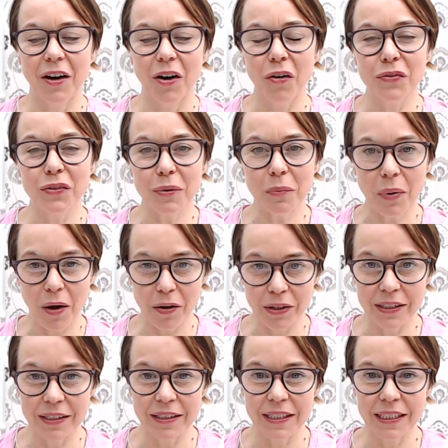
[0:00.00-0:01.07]
often
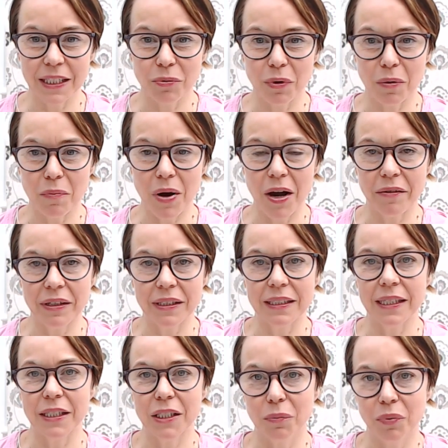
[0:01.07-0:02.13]
partnered, as I said, with myrrh, and
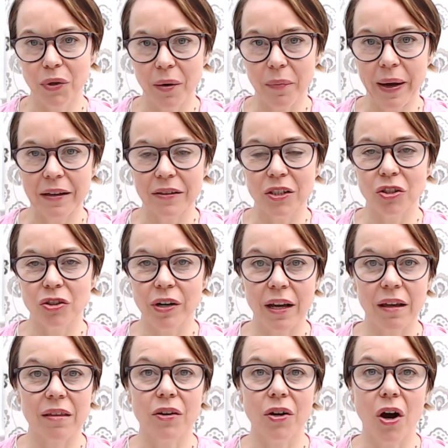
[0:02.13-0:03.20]
said to bring about
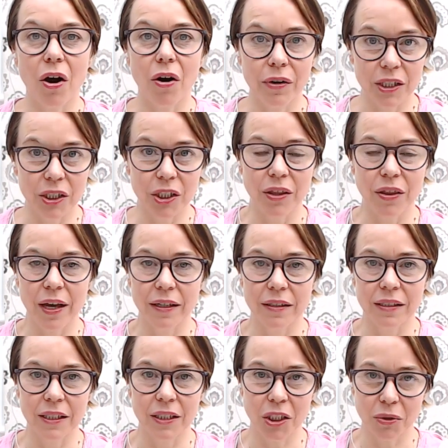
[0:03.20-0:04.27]
strength and courage in that
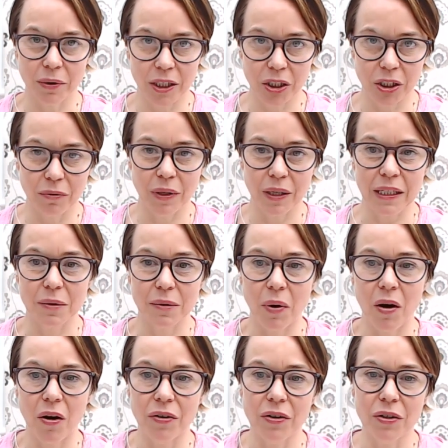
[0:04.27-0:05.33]
situation when it's
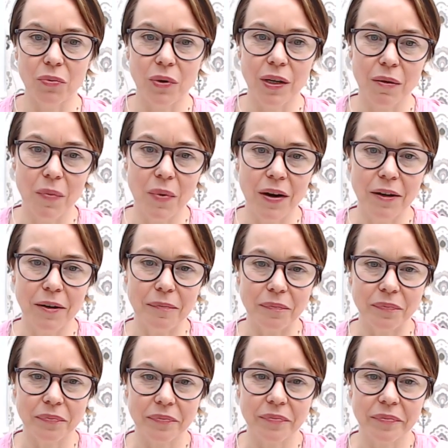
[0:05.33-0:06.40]
partnered with myrrh.
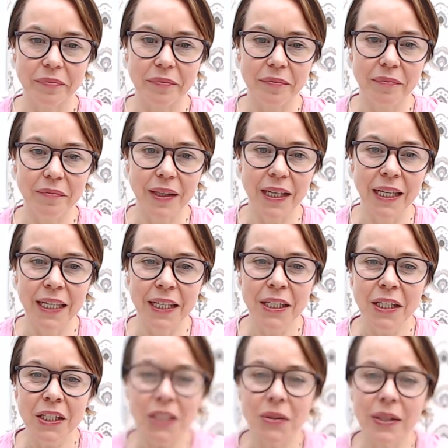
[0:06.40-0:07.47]

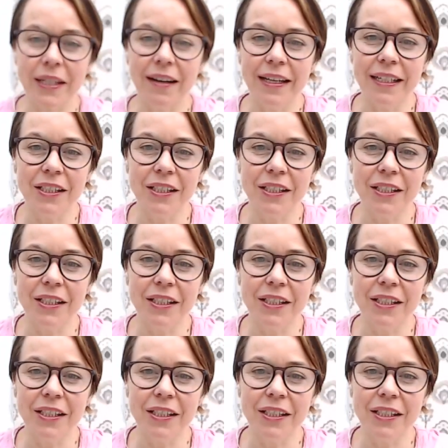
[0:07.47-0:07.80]
So I'd like